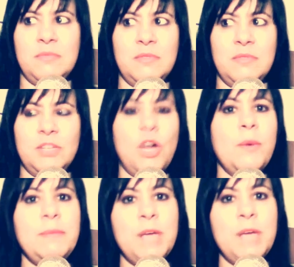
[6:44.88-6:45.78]

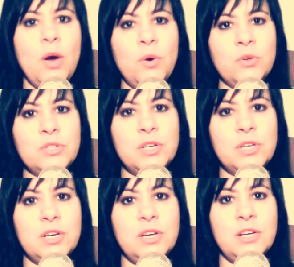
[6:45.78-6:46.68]
lo and behold,
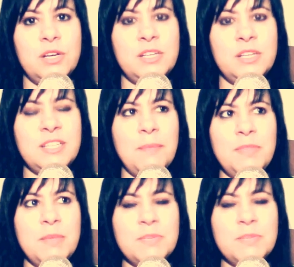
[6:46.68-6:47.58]

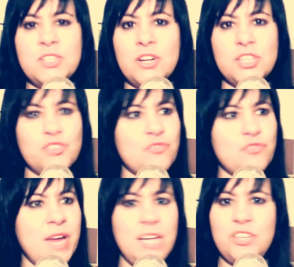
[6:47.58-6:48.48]
something so
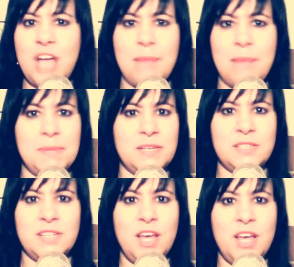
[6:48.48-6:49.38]
strange
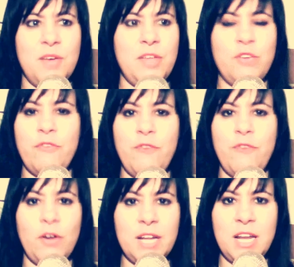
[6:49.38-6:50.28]
happens, that you
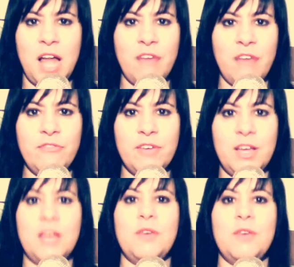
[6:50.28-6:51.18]
fall in love
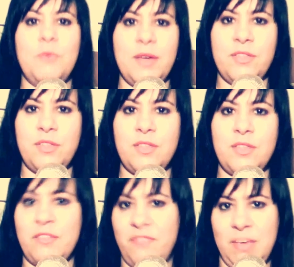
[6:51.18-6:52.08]
with
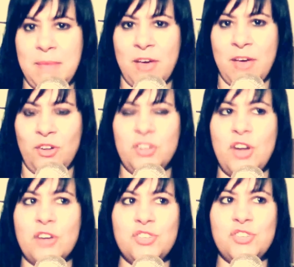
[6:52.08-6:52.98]
the female,
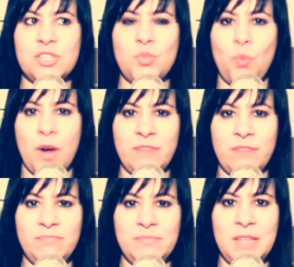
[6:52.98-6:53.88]
not just
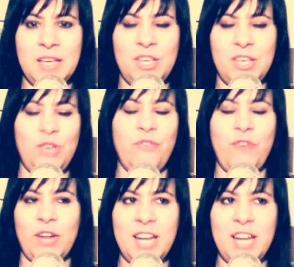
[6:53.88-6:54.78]
one. You
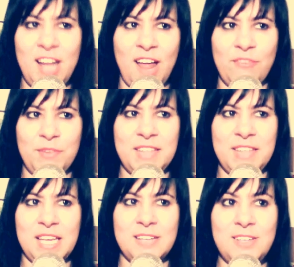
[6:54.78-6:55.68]
fall in love with
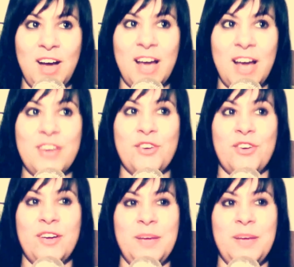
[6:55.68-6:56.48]
the entire